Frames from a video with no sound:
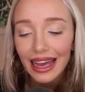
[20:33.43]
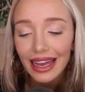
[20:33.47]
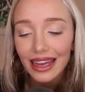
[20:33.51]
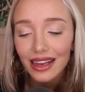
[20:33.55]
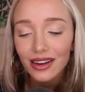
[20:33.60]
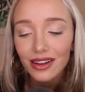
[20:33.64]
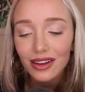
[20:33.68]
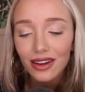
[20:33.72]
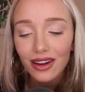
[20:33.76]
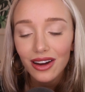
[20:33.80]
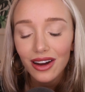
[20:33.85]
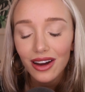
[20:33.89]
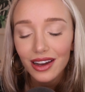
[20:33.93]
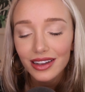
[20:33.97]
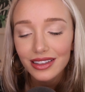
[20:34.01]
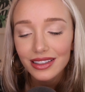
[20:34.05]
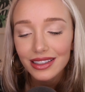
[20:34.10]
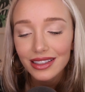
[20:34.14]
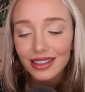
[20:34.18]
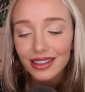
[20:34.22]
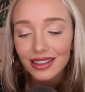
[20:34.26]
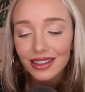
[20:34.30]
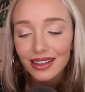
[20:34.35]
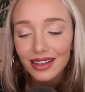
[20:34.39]
and a
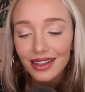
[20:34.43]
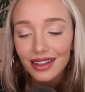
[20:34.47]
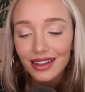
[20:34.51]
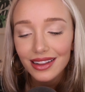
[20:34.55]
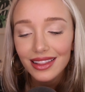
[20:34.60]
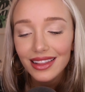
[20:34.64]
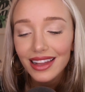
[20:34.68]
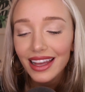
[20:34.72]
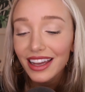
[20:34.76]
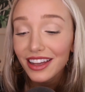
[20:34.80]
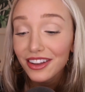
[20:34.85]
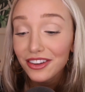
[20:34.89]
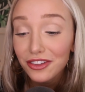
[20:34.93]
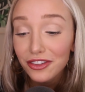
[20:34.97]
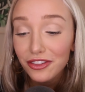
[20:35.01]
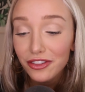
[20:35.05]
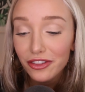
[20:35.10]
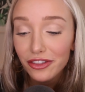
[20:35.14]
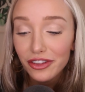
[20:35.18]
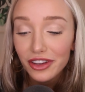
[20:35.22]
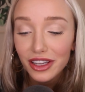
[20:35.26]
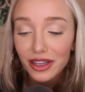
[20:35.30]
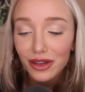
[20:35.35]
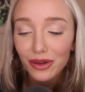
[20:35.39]
cotton
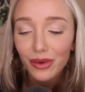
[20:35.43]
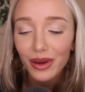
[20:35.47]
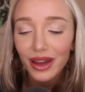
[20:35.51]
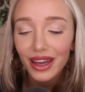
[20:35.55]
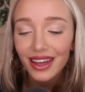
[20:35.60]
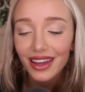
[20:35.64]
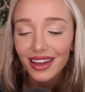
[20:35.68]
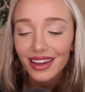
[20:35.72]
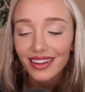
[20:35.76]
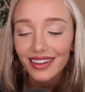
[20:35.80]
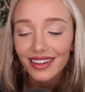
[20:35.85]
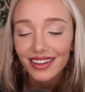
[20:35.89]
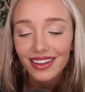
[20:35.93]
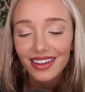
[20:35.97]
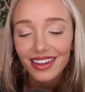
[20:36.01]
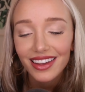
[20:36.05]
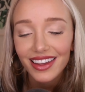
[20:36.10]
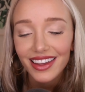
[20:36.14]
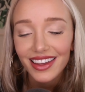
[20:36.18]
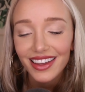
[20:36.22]
lead-free wick.